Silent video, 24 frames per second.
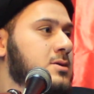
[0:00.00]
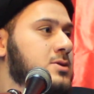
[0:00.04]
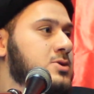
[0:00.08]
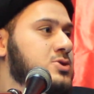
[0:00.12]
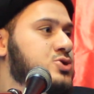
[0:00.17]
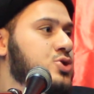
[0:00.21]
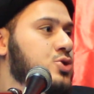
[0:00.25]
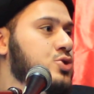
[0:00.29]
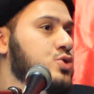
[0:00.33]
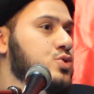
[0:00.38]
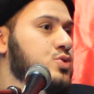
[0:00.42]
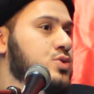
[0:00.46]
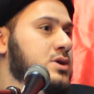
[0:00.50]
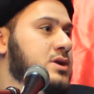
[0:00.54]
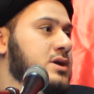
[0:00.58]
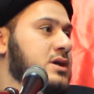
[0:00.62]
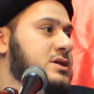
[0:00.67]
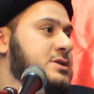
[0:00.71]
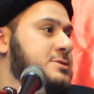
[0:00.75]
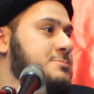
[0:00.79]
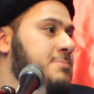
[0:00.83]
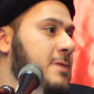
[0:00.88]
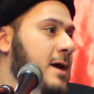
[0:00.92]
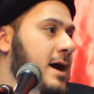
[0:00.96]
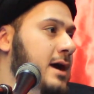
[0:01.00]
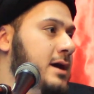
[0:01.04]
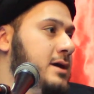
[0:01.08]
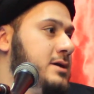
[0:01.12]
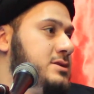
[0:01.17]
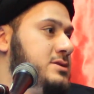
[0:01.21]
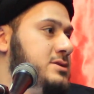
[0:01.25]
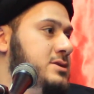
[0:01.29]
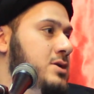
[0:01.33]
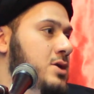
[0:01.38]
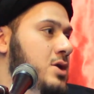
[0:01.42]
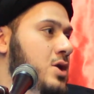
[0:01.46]
So you would
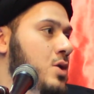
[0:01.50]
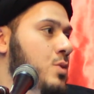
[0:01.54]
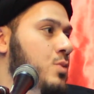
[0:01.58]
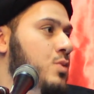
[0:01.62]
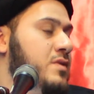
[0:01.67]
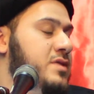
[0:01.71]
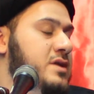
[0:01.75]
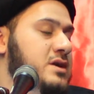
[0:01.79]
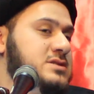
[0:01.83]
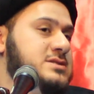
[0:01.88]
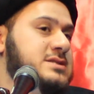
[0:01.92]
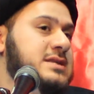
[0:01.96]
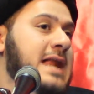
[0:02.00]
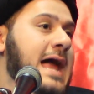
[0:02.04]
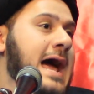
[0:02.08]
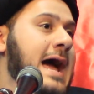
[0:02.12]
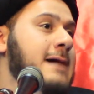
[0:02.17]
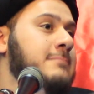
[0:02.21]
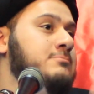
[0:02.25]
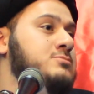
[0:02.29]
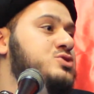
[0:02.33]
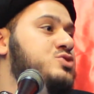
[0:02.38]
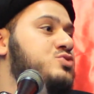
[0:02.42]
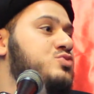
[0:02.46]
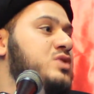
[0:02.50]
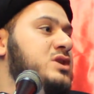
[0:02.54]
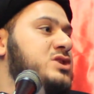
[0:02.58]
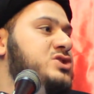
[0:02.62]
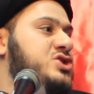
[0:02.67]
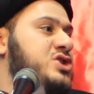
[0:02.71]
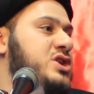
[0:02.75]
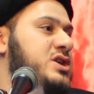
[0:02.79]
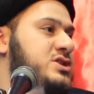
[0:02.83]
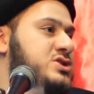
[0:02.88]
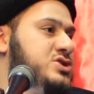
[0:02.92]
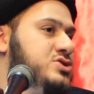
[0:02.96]
expect, with Islam's
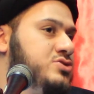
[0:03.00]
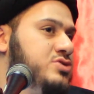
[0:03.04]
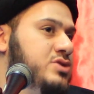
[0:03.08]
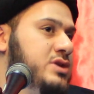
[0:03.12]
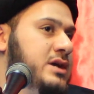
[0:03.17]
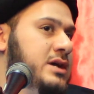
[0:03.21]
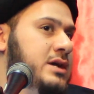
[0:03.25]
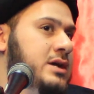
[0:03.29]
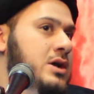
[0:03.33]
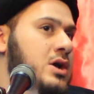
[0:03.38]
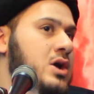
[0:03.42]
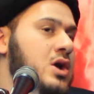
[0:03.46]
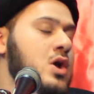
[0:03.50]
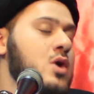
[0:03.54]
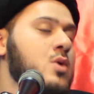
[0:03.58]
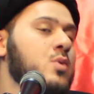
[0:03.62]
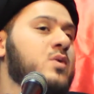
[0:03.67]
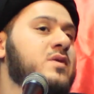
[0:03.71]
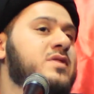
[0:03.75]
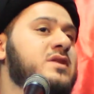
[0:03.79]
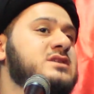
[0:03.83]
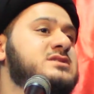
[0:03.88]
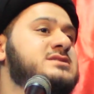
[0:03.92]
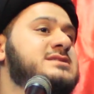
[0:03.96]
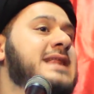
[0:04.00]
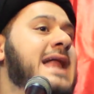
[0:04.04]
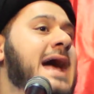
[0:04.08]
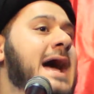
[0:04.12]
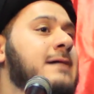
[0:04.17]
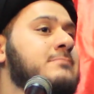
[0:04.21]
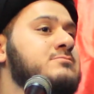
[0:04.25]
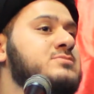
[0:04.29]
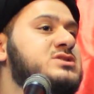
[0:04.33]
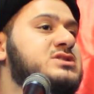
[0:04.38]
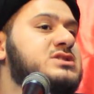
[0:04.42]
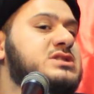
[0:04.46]
rich history, with
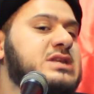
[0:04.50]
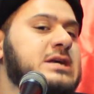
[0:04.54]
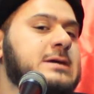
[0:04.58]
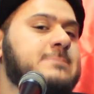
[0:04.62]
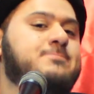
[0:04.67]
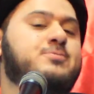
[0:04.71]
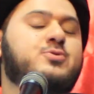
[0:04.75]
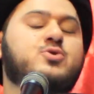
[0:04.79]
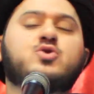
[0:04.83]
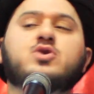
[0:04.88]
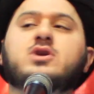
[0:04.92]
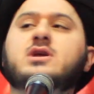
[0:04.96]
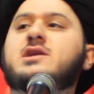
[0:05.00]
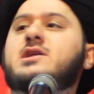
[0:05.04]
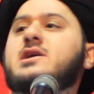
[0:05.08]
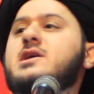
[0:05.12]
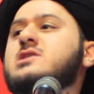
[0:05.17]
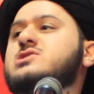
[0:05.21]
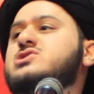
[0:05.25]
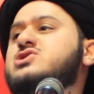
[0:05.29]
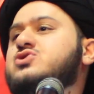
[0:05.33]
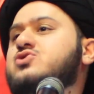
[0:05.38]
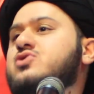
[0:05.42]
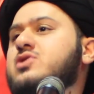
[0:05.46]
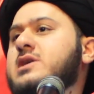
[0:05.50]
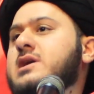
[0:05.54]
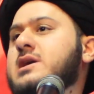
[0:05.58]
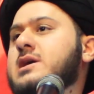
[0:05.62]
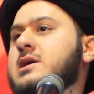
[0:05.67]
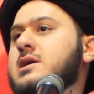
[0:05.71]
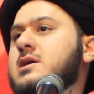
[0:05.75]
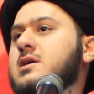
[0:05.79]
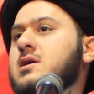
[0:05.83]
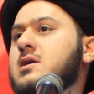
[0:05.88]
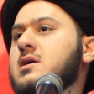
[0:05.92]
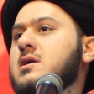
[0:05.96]
Islam's deep-rooted
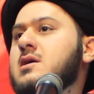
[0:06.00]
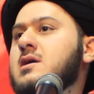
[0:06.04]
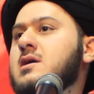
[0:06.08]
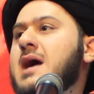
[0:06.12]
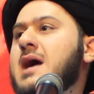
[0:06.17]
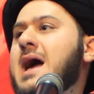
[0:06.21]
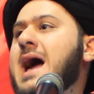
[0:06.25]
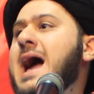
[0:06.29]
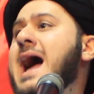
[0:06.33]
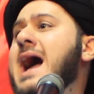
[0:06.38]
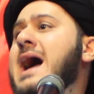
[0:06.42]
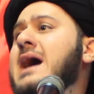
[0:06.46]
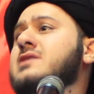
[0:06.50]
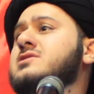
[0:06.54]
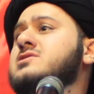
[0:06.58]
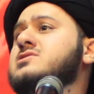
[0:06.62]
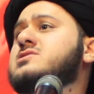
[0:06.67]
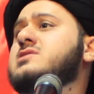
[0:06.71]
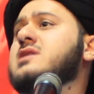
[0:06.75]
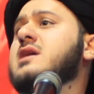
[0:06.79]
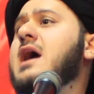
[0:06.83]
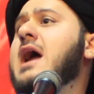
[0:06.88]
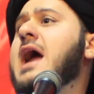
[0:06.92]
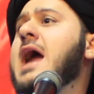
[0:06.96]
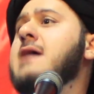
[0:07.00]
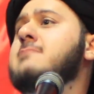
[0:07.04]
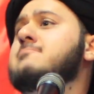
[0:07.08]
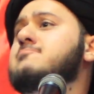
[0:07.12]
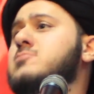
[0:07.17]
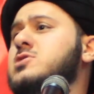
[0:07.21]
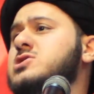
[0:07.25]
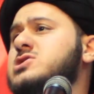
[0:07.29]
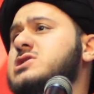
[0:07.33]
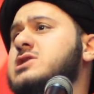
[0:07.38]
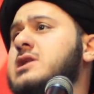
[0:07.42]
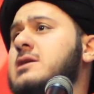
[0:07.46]
history, and a
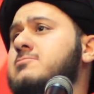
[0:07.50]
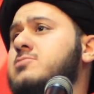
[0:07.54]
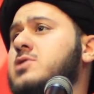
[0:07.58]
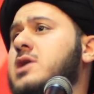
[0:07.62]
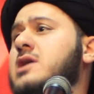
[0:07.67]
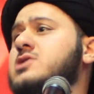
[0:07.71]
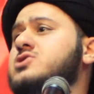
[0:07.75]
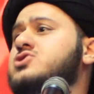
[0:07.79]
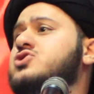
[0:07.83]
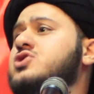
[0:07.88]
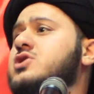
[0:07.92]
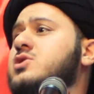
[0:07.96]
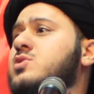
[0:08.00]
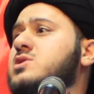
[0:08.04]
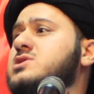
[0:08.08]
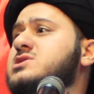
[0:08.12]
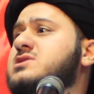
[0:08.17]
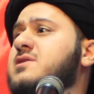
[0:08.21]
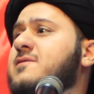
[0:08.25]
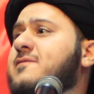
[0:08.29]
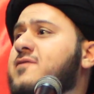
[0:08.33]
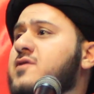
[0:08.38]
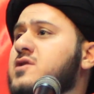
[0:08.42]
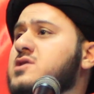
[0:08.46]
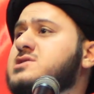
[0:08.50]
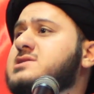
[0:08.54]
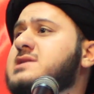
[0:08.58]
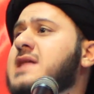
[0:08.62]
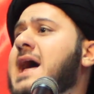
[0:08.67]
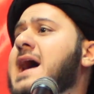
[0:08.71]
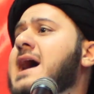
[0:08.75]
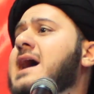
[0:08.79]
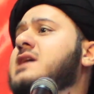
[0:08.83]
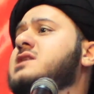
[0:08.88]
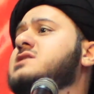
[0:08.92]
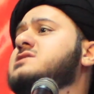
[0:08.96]
Muslim country was the first
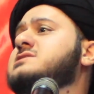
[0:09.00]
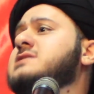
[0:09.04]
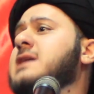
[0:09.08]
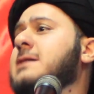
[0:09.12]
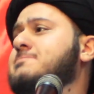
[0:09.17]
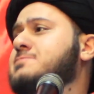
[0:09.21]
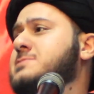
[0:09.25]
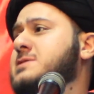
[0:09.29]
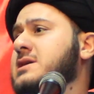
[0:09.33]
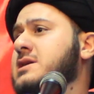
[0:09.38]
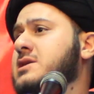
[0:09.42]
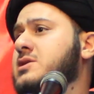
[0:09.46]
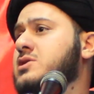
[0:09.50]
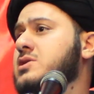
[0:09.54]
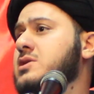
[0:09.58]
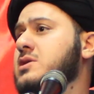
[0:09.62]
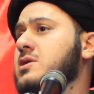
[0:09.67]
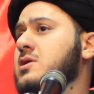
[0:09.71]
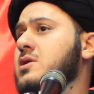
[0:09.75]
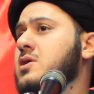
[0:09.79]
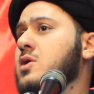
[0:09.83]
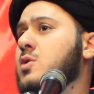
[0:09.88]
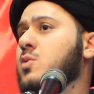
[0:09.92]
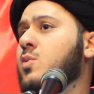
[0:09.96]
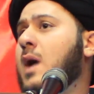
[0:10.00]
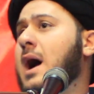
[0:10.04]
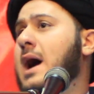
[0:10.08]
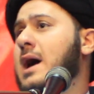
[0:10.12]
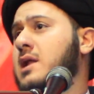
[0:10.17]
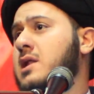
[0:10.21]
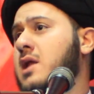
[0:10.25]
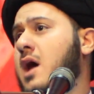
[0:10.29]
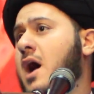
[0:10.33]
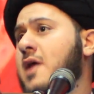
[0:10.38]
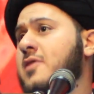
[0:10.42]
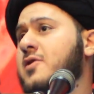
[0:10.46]
that accepted,
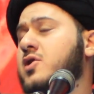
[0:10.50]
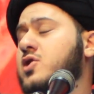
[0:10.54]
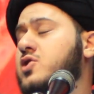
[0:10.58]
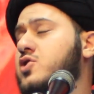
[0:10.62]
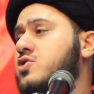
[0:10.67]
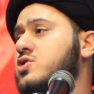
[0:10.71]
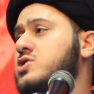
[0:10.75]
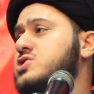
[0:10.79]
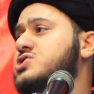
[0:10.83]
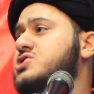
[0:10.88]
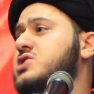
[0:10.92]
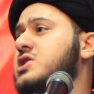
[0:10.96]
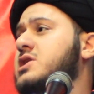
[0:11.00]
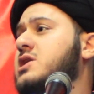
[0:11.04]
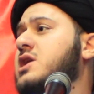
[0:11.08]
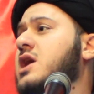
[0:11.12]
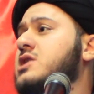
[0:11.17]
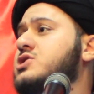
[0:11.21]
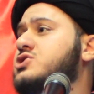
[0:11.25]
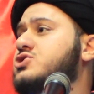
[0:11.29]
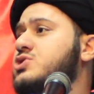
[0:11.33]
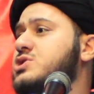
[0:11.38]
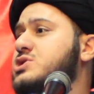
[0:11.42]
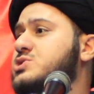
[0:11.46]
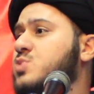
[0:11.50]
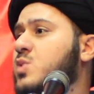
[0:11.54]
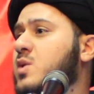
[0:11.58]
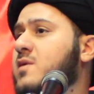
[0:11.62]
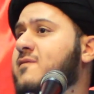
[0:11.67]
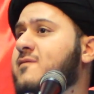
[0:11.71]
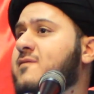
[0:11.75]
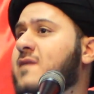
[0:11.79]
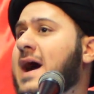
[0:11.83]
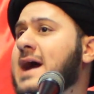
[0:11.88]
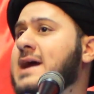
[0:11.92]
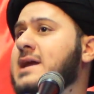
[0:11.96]
while other Christian countries were
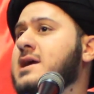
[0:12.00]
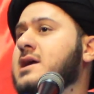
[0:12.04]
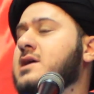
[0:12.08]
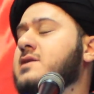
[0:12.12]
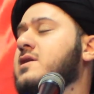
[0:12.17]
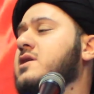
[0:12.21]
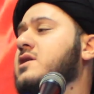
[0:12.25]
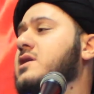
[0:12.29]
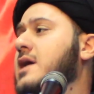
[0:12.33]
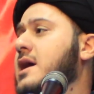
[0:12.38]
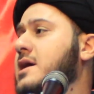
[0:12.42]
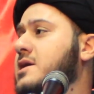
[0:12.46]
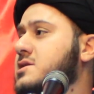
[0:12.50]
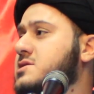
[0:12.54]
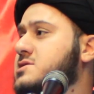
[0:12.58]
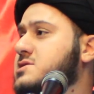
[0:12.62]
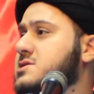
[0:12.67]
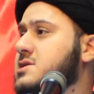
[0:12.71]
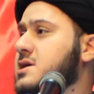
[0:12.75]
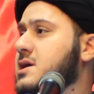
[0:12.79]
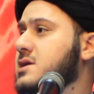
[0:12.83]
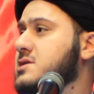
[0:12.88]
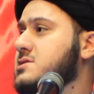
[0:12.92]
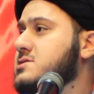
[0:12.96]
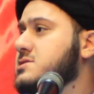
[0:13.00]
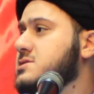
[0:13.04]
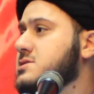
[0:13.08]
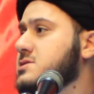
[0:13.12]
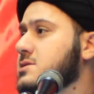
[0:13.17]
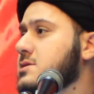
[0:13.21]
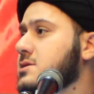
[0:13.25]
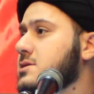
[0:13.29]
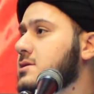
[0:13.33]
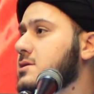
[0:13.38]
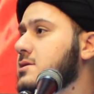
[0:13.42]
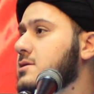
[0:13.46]
fighting the United States,
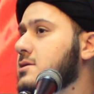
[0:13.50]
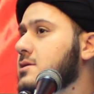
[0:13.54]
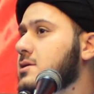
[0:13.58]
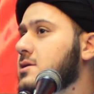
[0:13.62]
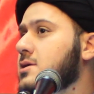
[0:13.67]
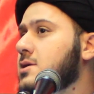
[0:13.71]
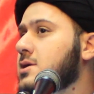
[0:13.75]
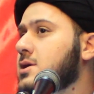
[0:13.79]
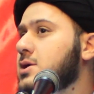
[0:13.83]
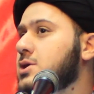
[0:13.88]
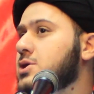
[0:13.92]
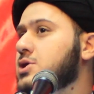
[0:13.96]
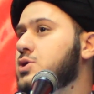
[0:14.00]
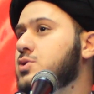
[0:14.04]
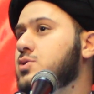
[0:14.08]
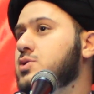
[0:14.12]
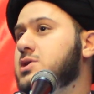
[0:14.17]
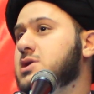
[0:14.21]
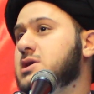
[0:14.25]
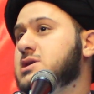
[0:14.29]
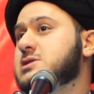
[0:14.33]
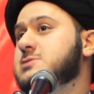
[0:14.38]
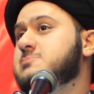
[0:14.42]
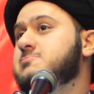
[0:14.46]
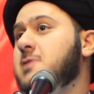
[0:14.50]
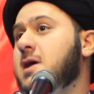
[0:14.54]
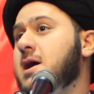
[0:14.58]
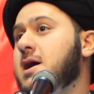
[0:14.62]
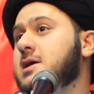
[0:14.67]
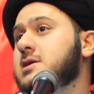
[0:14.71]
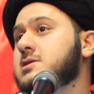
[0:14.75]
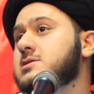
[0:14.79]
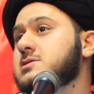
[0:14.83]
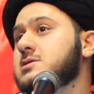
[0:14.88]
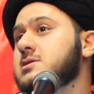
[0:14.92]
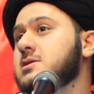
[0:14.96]
you would
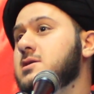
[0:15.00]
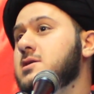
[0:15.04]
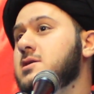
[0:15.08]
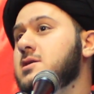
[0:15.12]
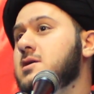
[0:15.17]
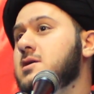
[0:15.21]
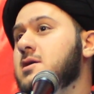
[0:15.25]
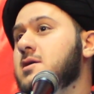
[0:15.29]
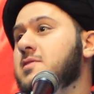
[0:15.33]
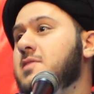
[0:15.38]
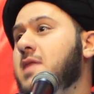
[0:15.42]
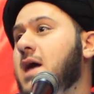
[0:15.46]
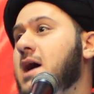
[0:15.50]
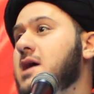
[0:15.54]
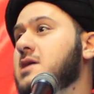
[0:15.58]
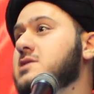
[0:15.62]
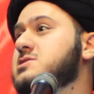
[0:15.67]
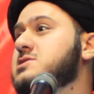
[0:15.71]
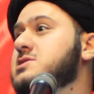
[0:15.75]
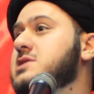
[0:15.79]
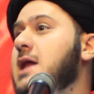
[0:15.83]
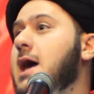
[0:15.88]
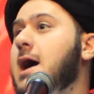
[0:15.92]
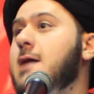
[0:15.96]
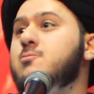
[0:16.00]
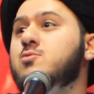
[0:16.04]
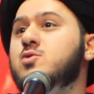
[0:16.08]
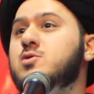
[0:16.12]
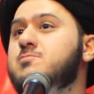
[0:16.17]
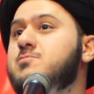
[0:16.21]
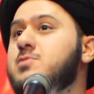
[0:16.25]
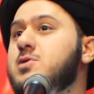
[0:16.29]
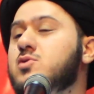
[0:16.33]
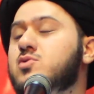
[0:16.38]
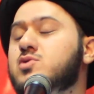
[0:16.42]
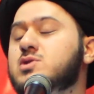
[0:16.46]
expect that Islam
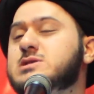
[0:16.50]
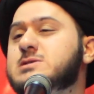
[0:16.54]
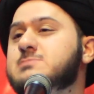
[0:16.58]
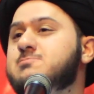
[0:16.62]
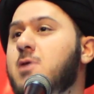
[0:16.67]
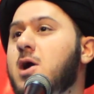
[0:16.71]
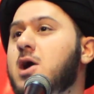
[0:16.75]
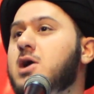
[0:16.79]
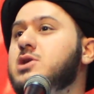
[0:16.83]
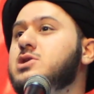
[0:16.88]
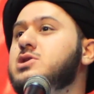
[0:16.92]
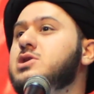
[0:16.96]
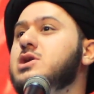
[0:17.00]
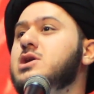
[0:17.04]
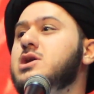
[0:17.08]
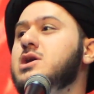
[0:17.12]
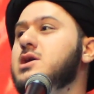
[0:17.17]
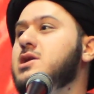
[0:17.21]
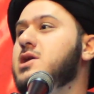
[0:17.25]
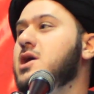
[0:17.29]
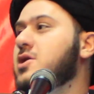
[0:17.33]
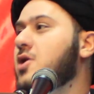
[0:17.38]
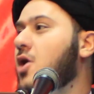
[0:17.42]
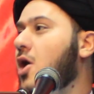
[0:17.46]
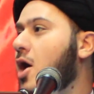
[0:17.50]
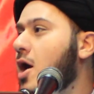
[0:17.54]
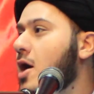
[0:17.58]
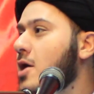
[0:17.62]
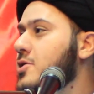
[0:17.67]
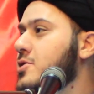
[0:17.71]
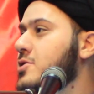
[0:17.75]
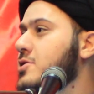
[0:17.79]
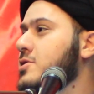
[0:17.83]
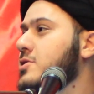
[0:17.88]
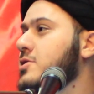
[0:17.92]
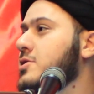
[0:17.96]
would be respected and
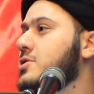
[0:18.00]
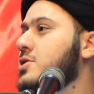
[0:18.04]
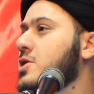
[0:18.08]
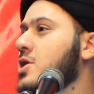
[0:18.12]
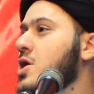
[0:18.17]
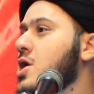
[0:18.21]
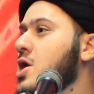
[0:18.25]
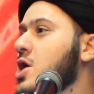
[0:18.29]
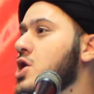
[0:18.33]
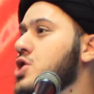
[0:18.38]
honored.